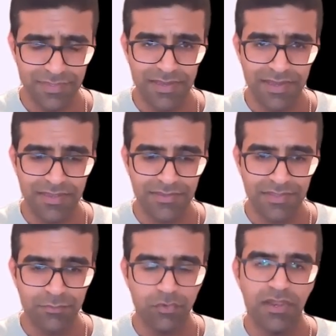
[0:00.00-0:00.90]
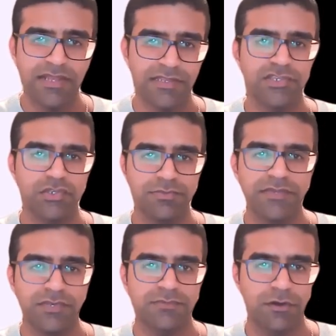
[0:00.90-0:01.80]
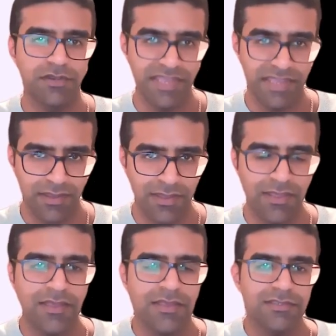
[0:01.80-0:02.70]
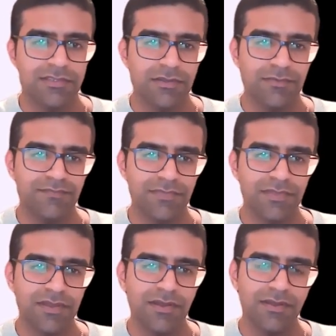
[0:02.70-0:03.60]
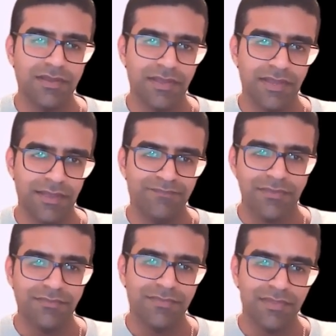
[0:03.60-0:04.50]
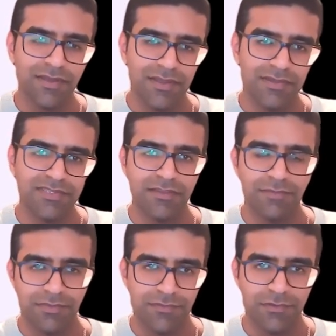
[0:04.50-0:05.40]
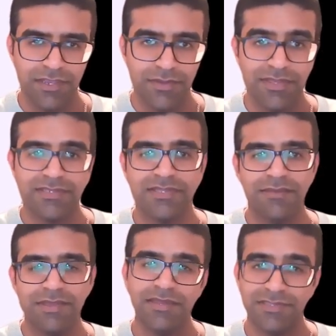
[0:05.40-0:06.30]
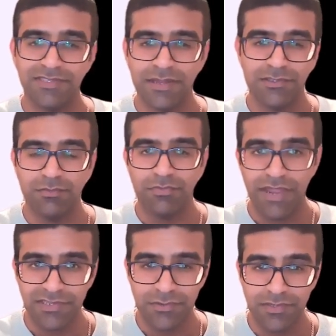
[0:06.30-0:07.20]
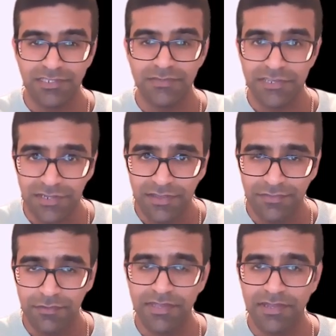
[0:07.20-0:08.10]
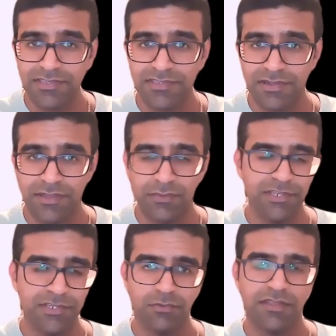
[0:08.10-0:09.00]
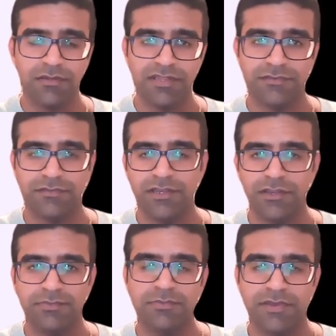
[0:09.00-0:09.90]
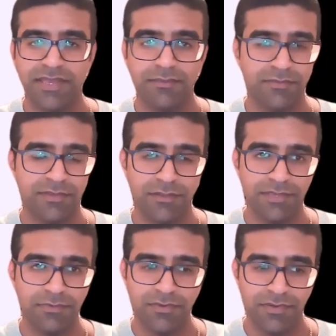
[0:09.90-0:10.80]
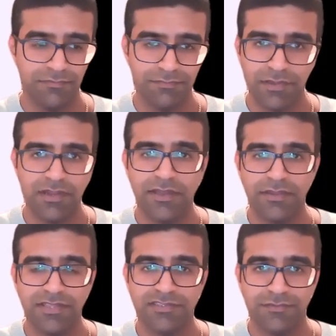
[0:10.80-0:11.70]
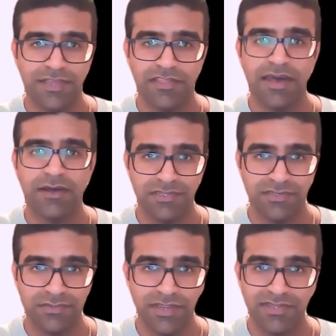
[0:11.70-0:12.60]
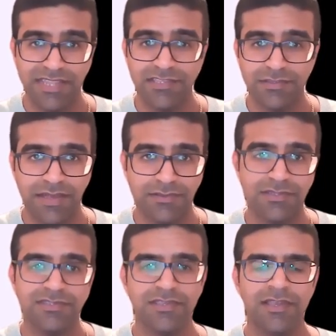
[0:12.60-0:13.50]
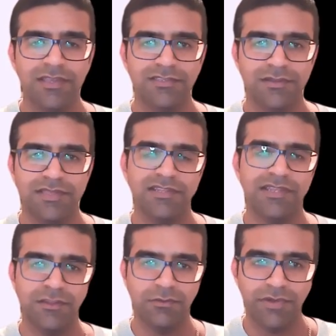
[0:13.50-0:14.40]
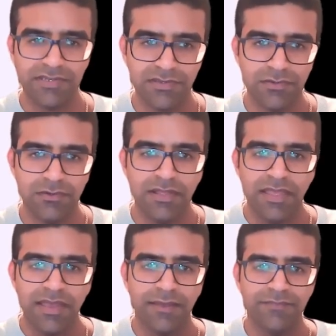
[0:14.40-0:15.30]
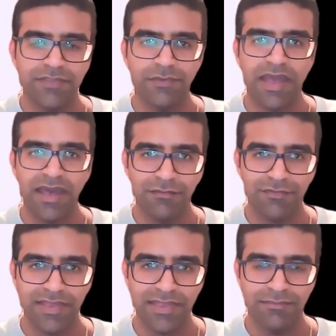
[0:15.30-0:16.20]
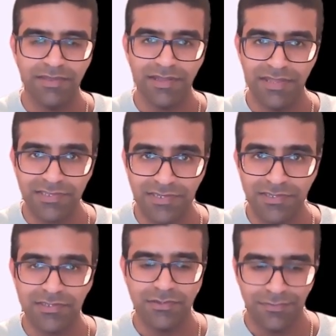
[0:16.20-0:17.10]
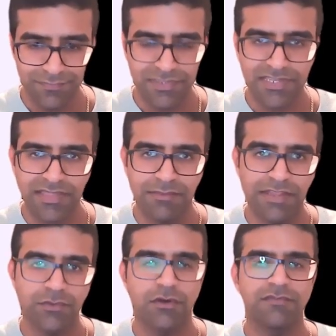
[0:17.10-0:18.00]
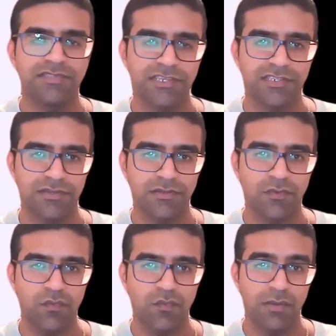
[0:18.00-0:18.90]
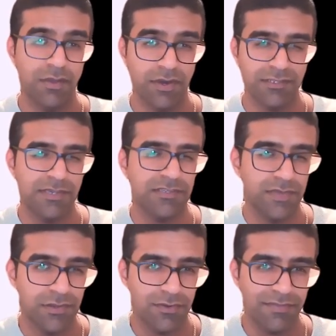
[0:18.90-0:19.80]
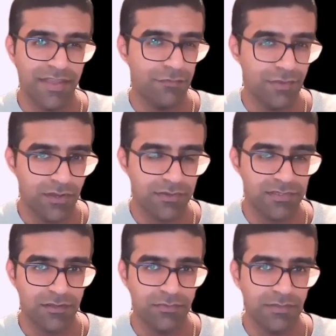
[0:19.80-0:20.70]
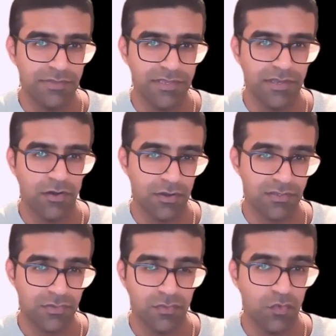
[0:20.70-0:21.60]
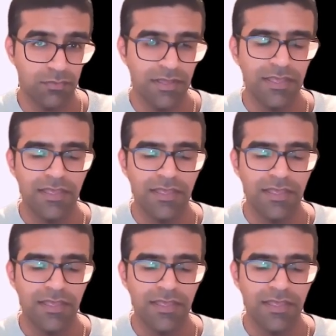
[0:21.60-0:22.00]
and they're more likely to be responding. So, okay, I understand maybe if you're hearing this, that maybe that doesn't sound so practical, especially if you have a big list. Like we've been talking about a list of 300 people here, but people have client lists of like thousands, right? Tens of thousands. So that's clearly not practical if you have a big list to take that manual conversation one by one, especially when not everyone's going to really be a hot or warm